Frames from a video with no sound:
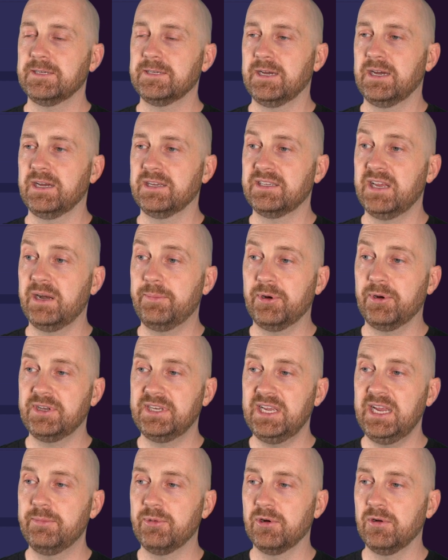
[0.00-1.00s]
uh, set up our
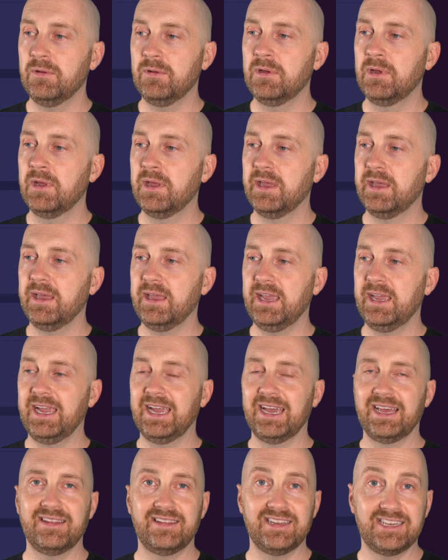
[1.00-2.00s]
table.
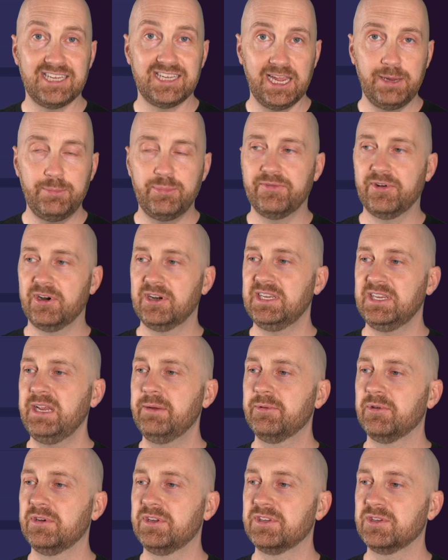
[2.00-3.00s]
And the type of our
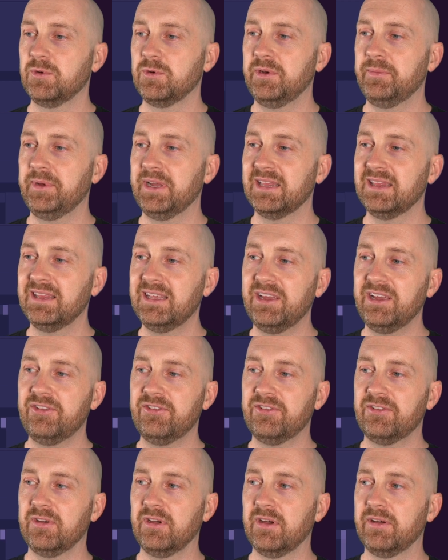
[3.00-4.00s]
table is going to be a
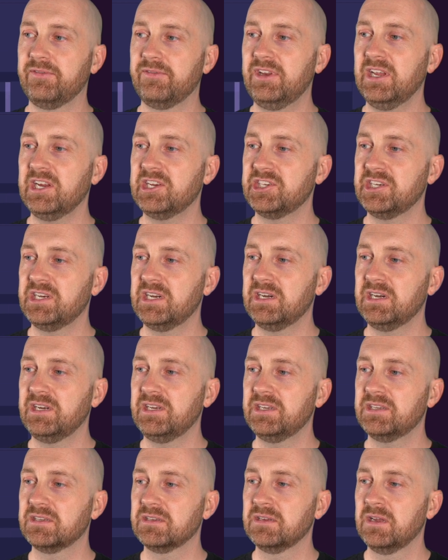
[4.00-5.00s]
list of
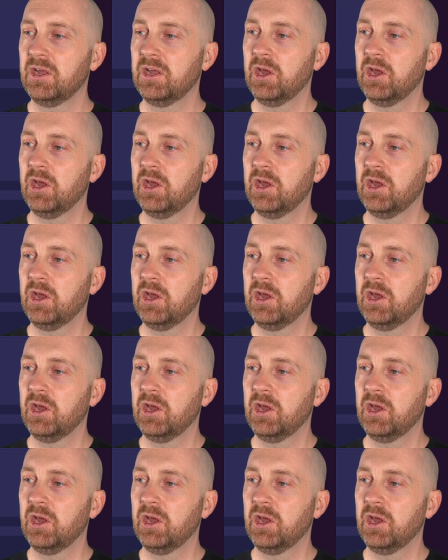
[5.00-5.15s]
dictionaries